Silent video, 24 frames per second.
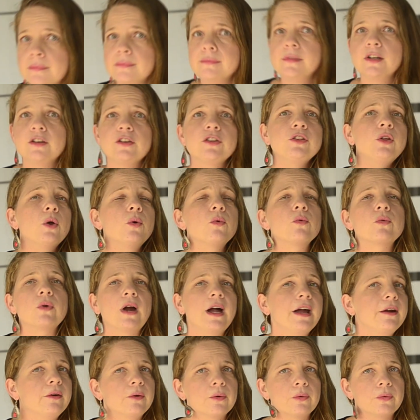There's no
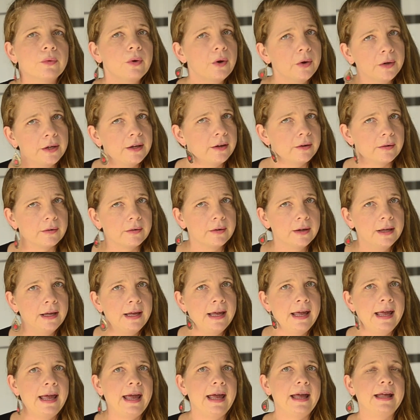right or wrong here,
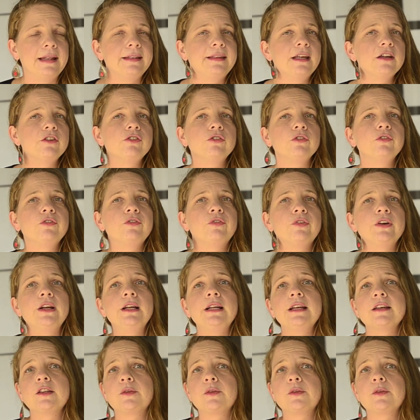and they should freely